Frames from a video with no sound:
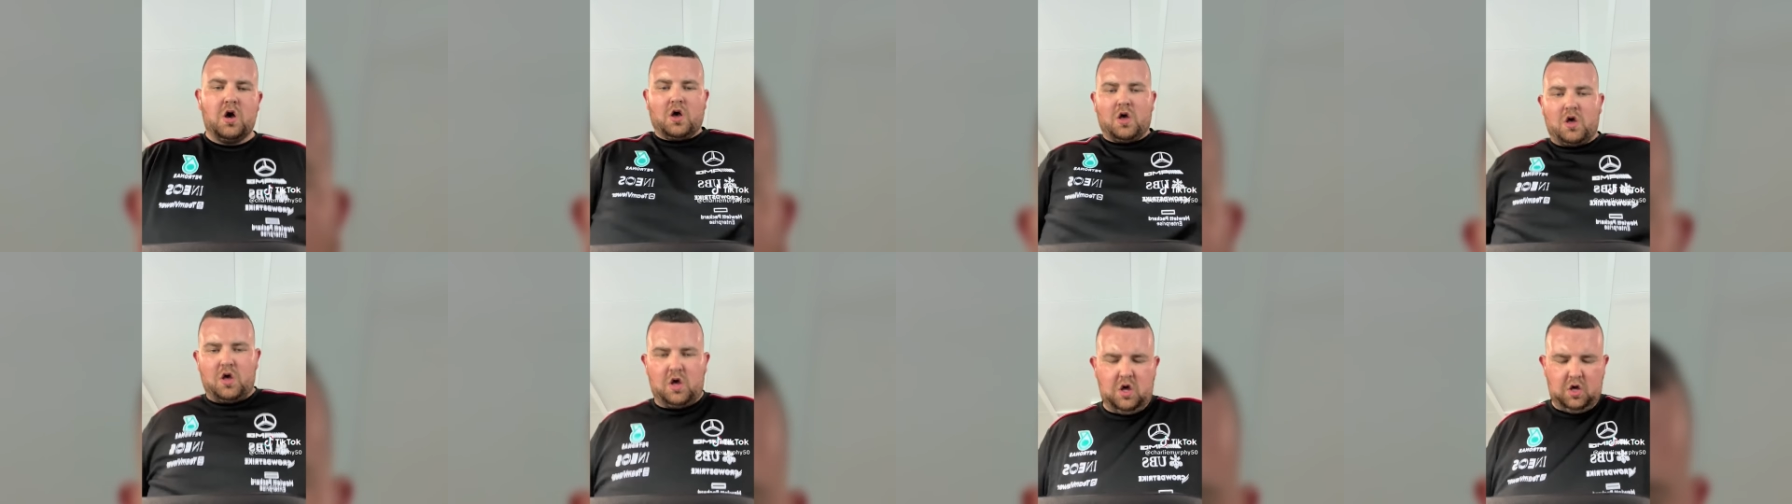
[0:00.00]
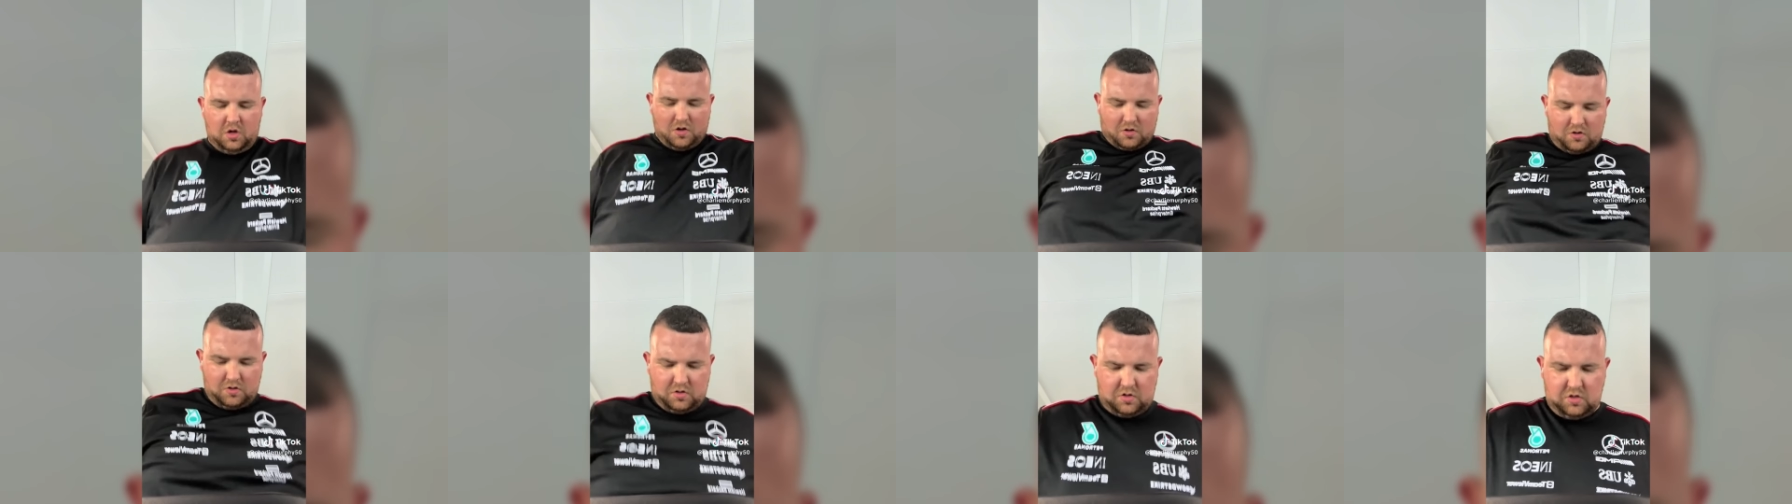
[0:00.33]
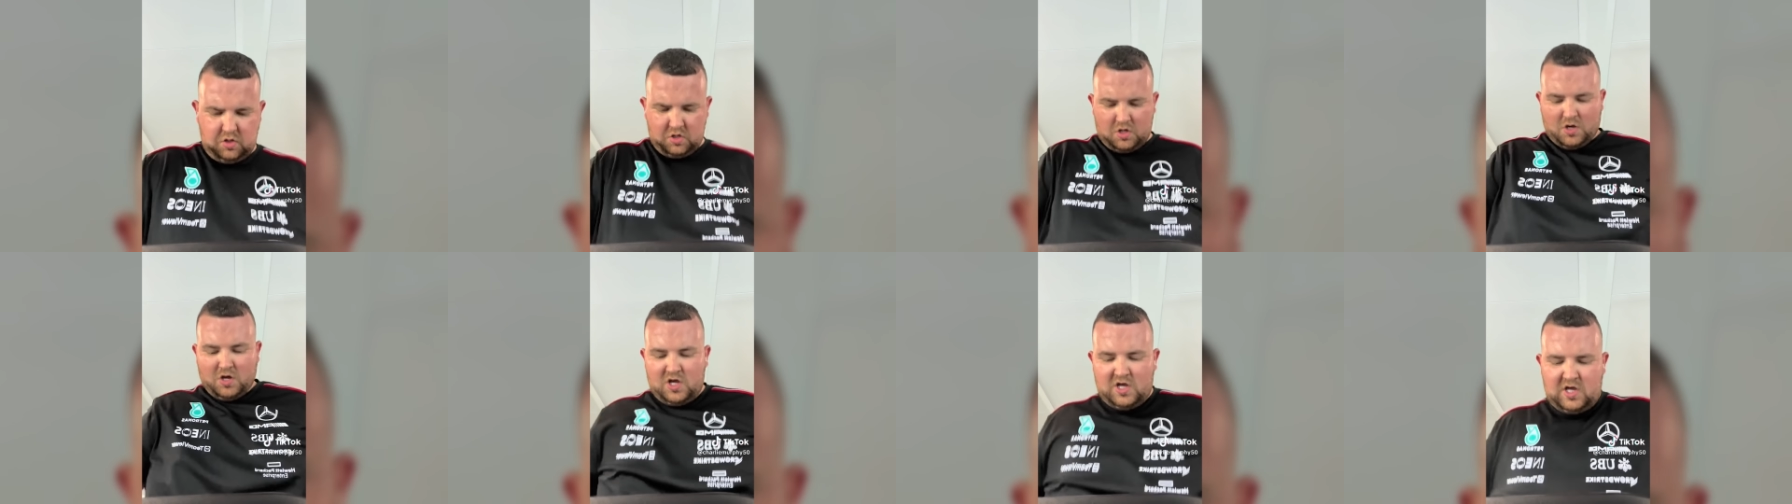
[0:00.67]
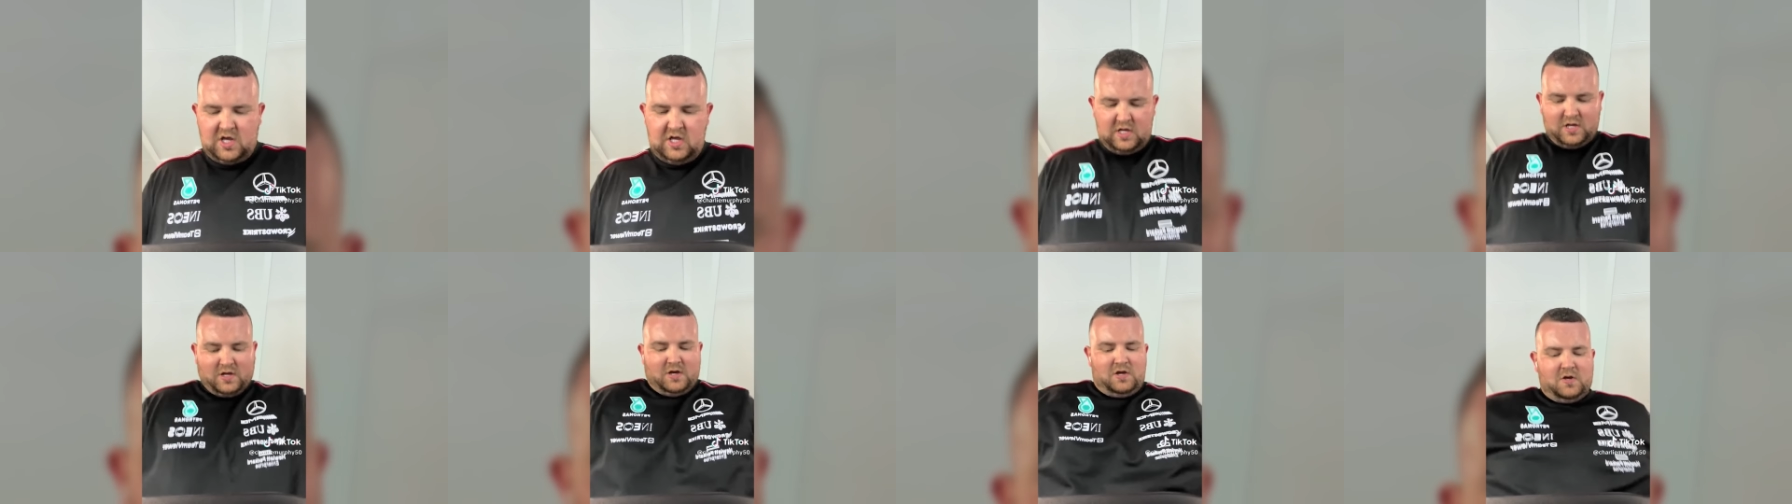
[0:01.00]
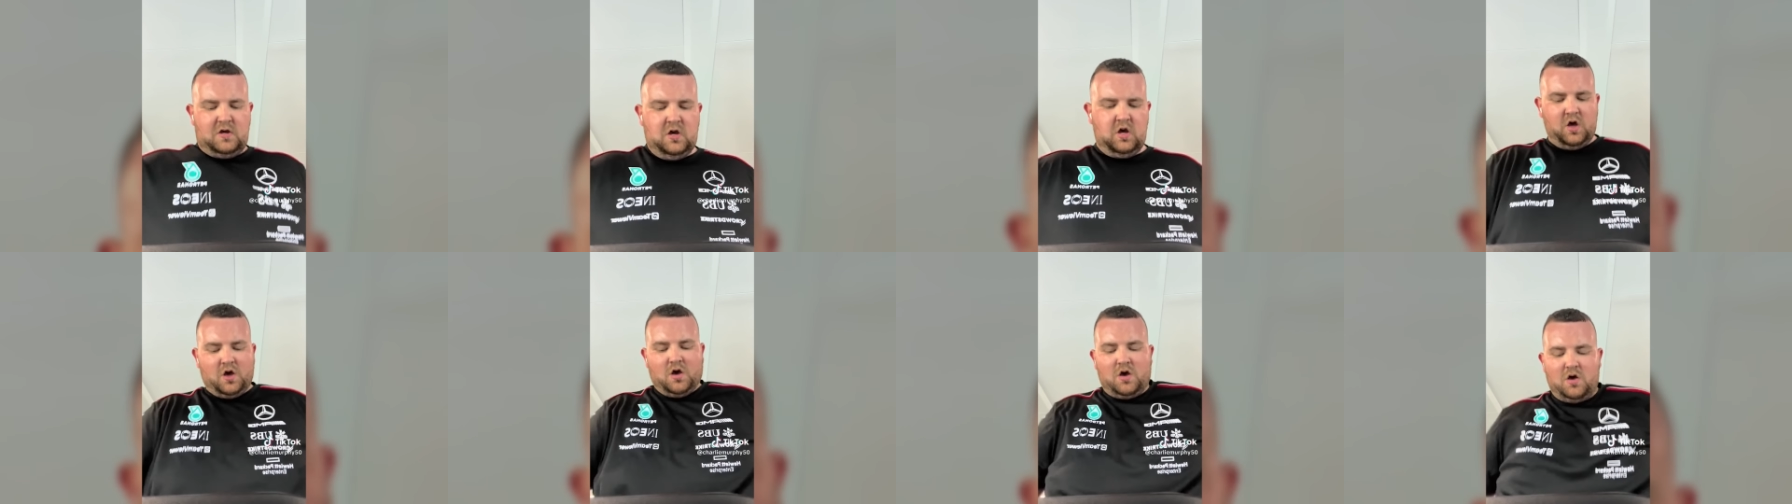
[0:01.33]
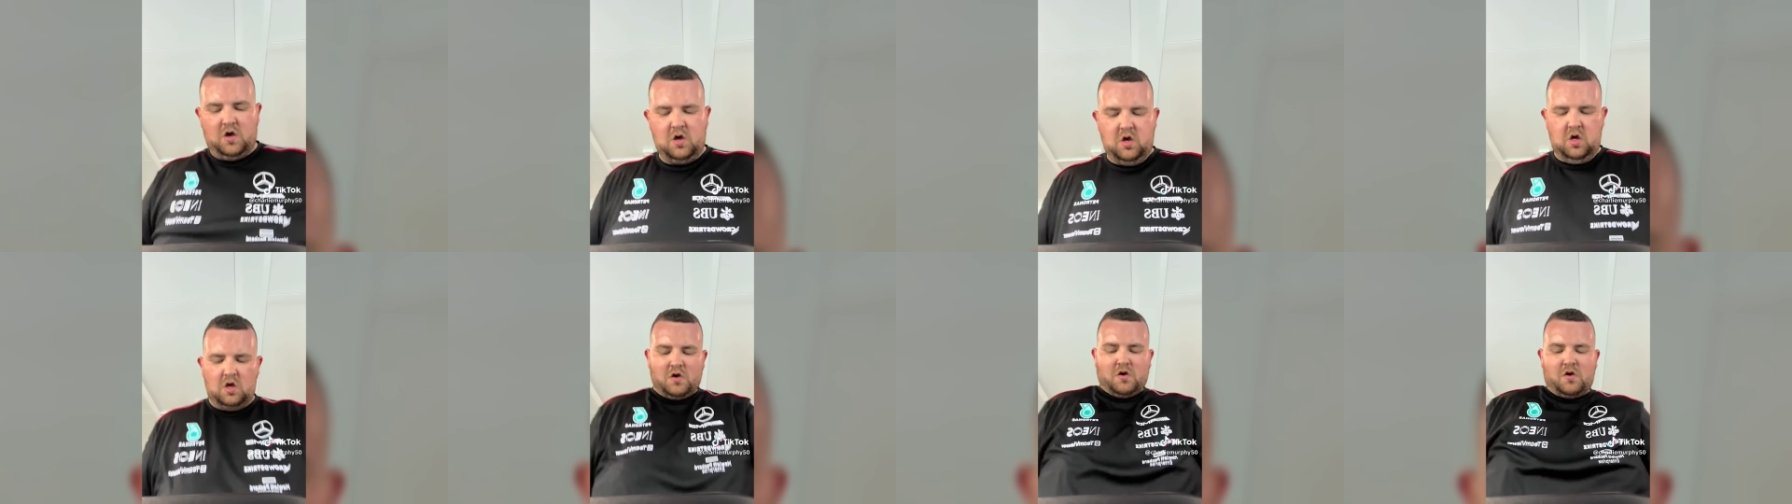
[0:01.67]
and at that time I was put
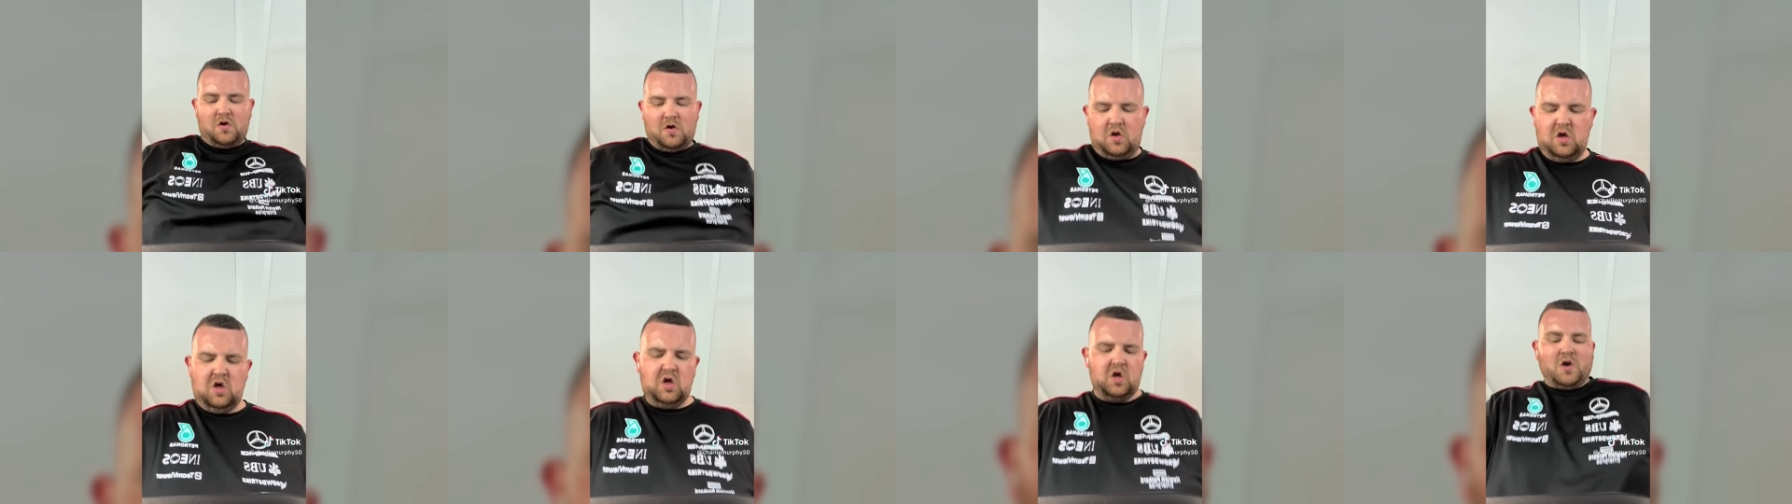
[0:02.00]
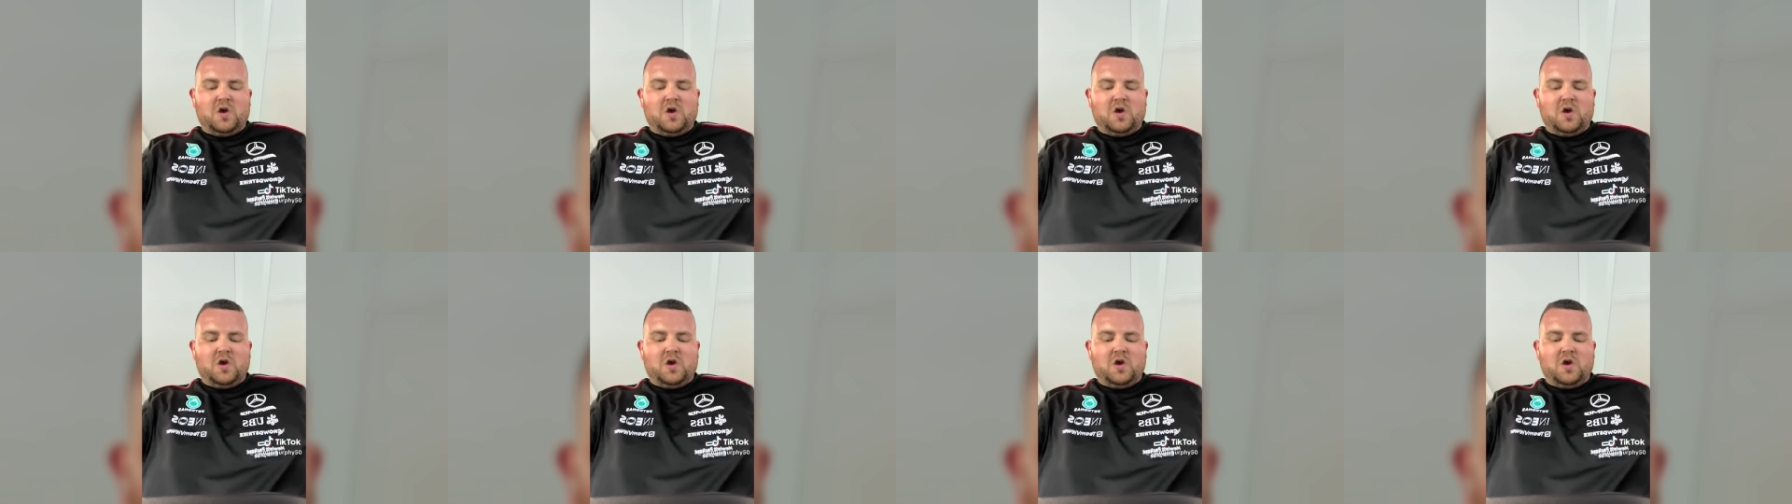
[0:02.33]
like putting